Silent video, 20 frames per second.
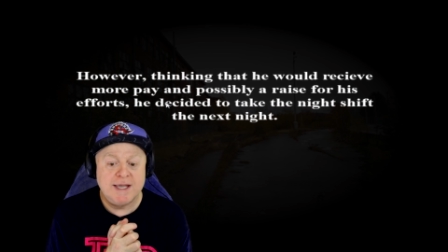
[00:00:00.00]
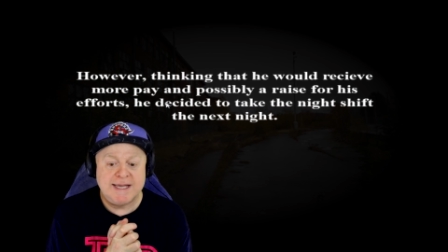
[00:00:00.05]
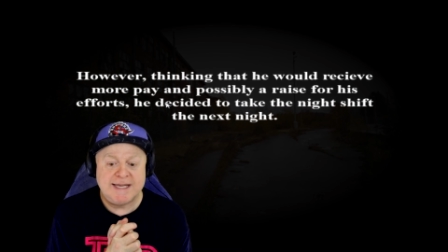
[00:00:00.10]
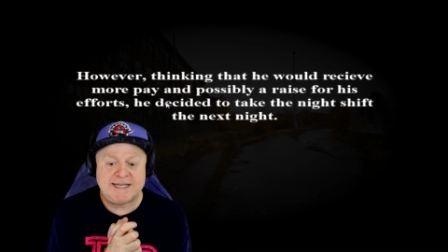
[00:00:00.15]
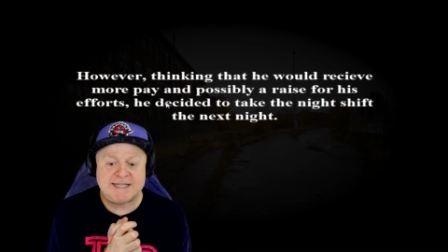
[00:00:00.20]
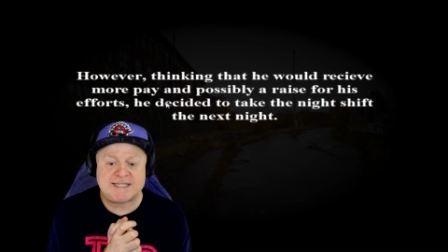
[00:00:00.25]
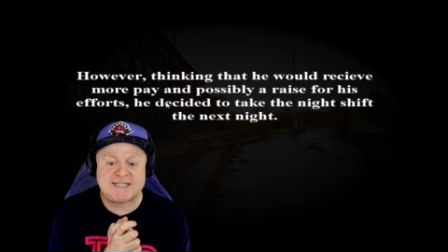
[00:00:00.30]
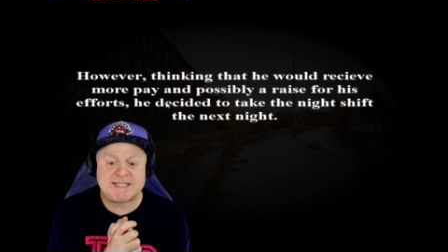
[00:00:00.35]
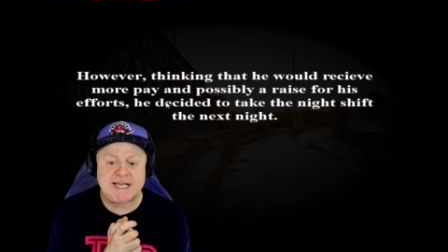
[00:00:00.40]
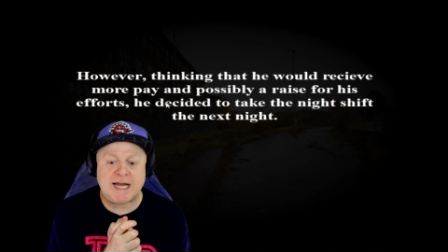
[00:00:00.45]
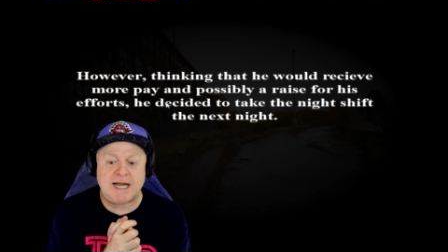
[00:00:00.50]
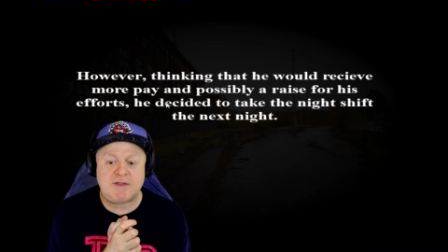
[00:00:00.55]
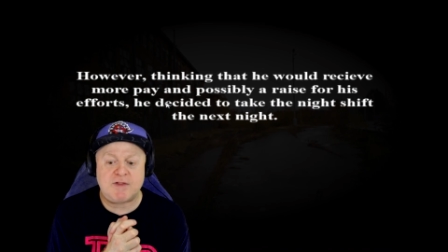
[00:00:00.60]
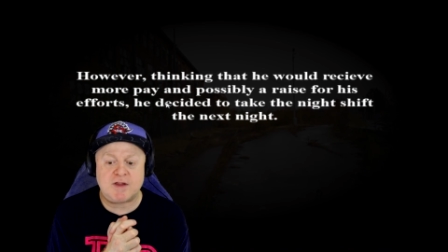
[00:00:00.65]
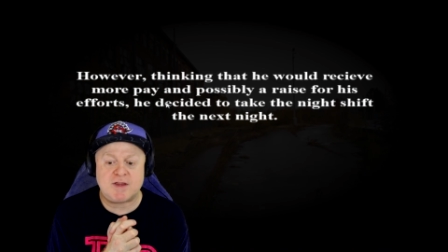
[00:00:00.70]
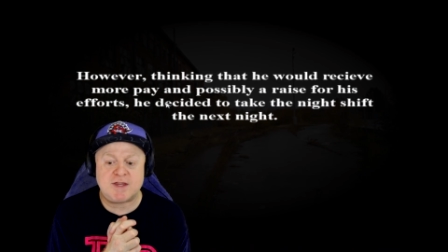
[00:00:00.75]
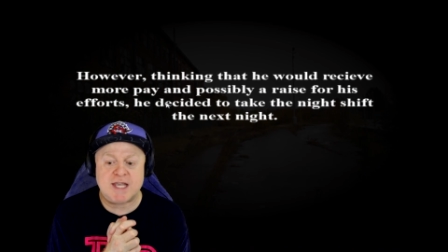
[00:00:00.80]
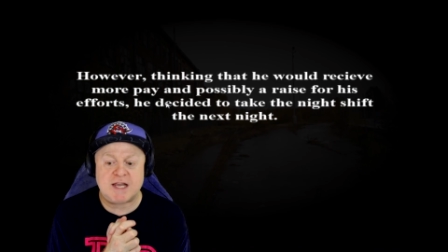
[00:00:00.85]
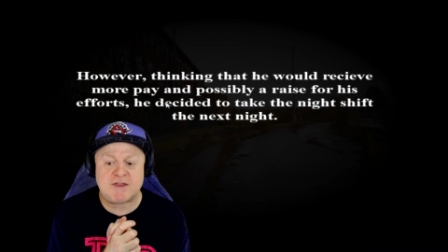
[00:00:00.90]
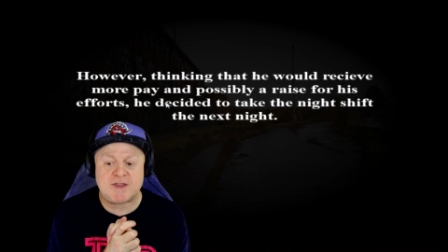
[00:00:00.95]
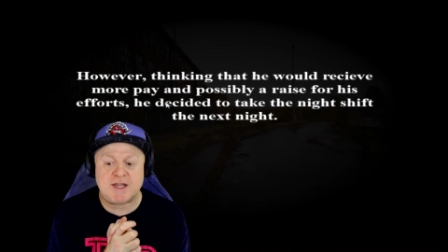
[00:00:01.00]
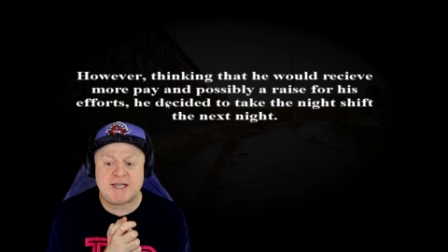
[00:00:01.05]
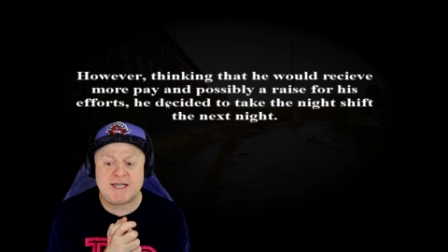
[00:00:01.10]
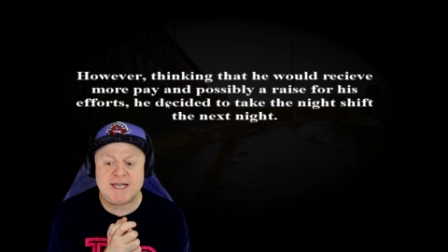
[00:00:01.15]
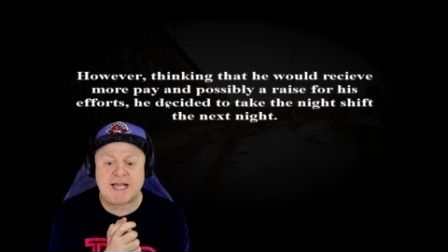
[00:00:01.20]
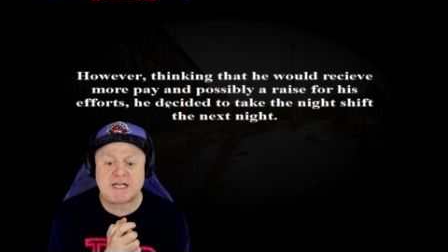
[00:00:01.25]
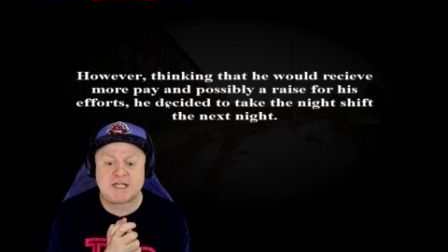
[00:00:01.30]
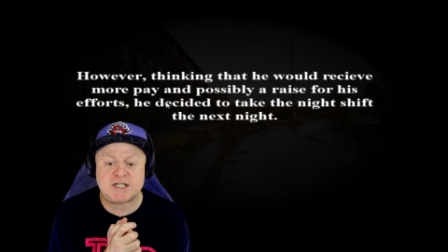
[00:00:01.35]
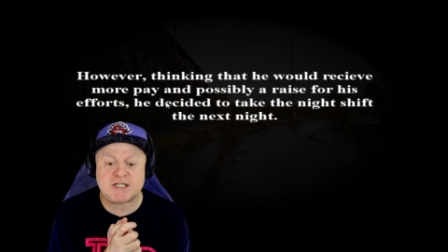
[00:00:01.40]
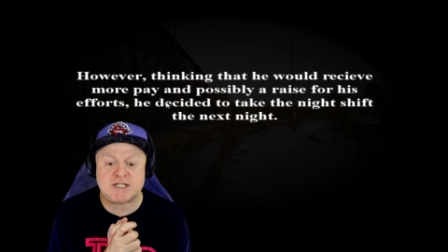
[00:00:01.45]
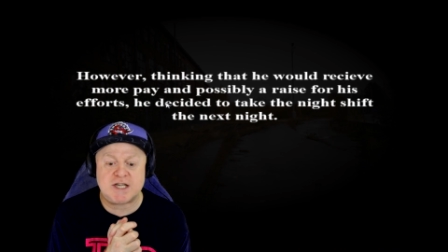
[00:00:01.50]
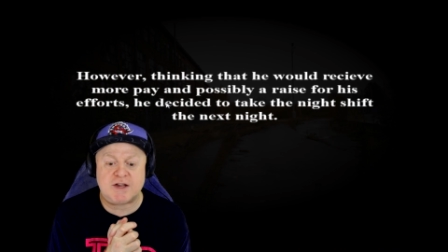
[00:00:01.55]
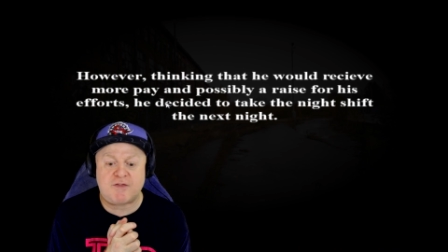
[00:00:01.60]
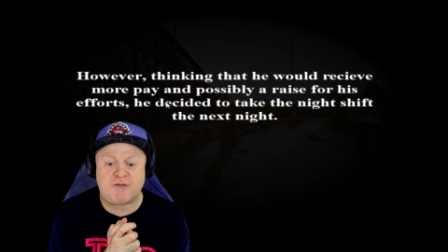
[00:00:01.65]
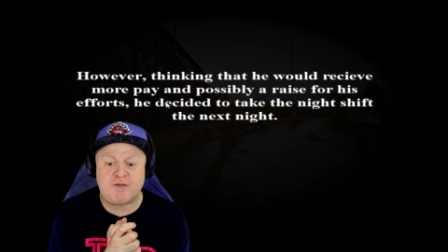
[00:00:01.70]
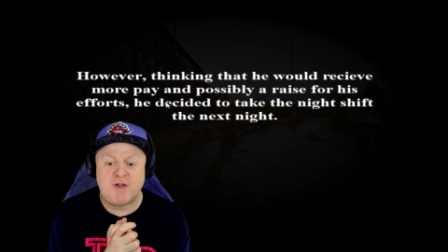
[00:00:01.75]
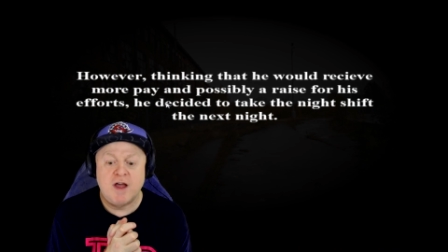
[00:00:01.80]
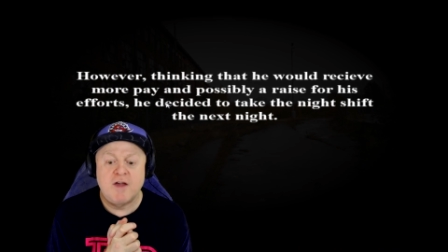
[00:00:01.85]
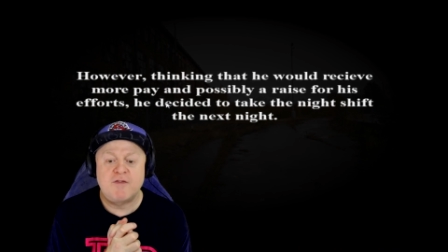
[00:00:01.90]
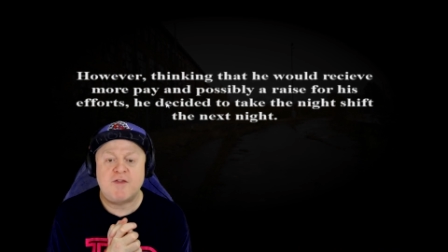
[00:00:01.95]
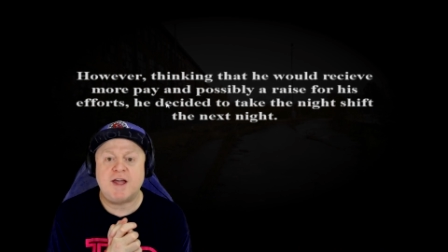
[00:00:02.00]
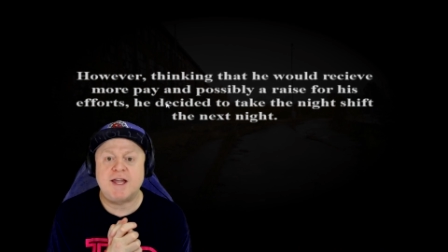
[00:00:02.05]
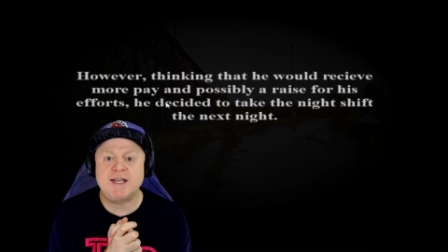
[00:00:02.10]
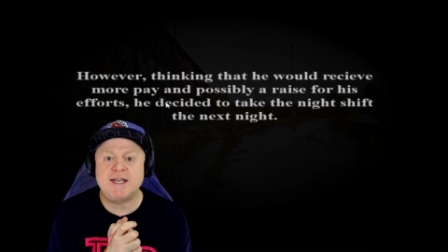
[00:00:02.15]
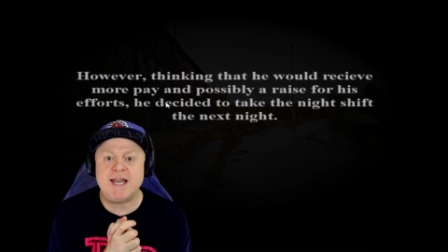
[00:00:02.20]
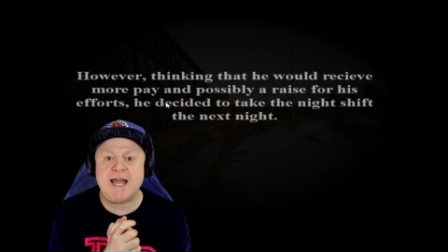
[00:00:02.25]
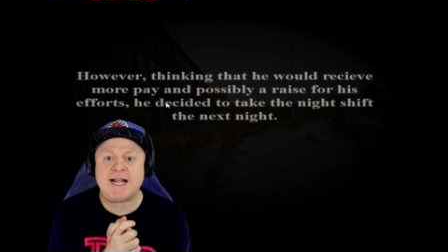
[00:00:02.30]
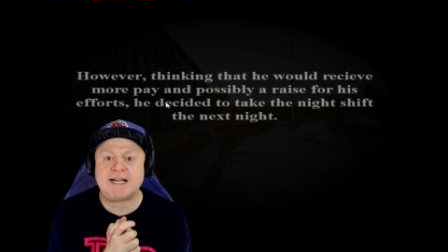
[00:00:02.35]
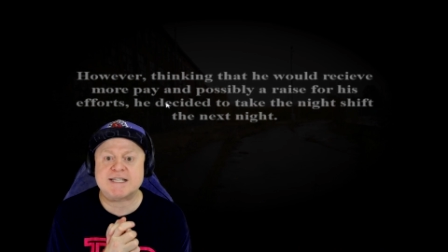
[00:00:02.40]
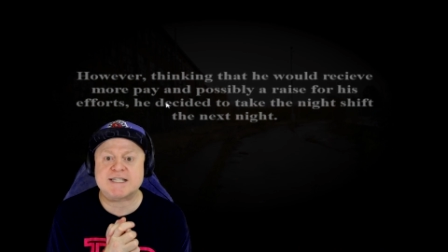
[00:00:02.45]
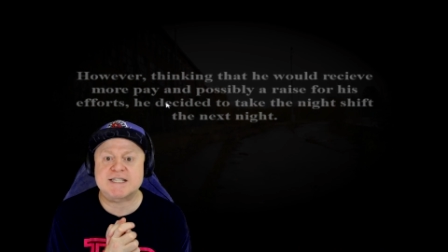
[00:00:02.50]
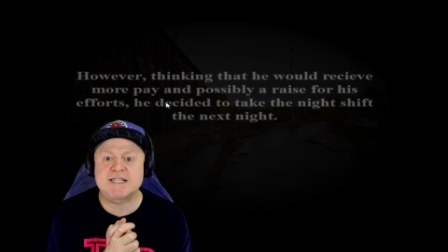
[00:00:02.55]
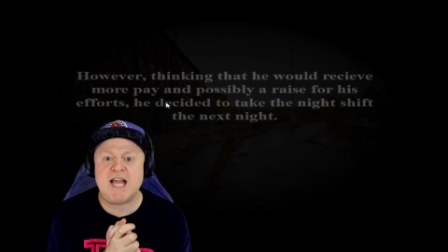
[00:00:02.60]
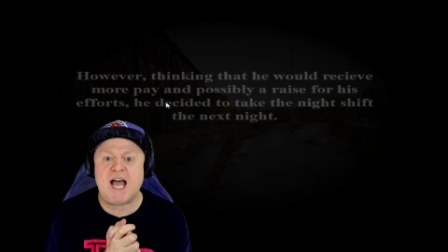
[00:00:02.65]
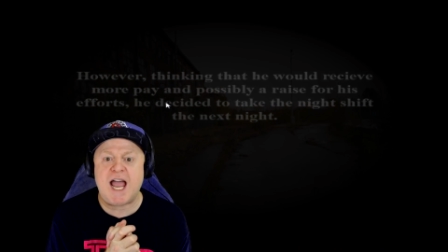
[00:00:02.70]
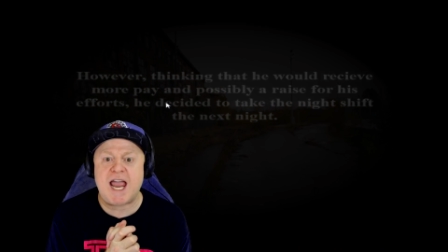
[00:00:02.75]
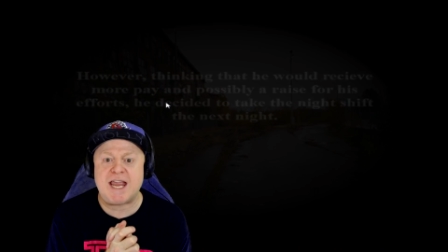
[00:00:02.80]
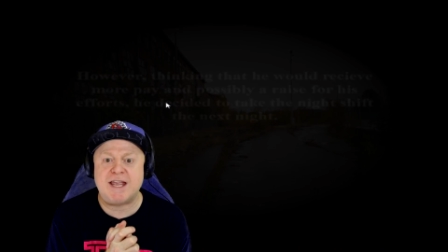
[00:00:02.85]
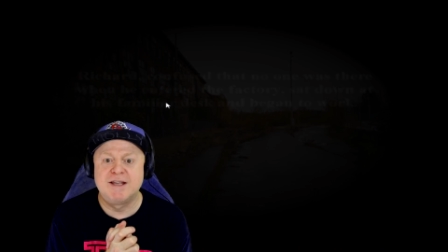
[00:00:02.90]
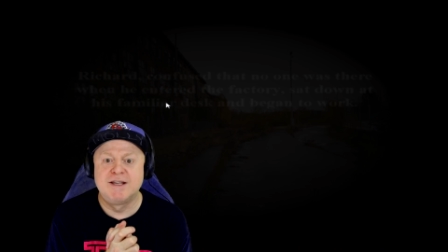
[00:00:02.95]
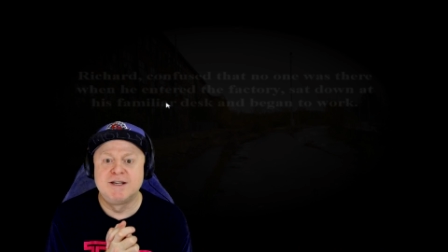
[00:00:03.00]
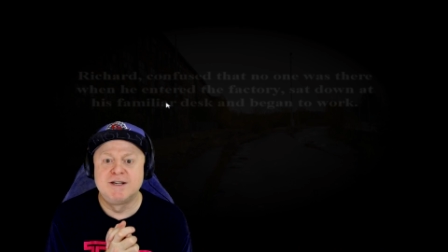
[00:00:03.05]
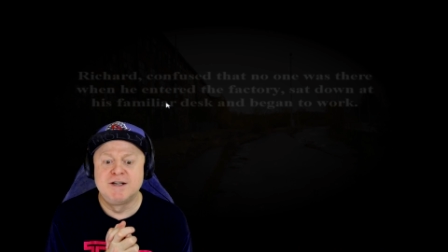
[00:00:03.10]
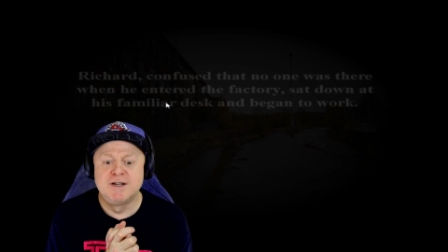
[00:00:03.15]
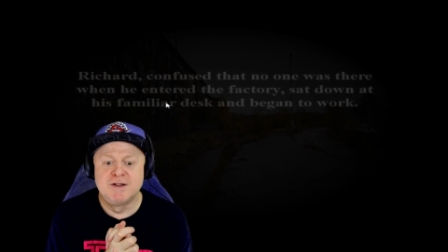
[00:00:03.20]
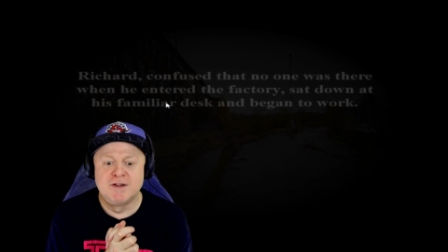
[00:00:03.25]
he decided to take the next shift the next night.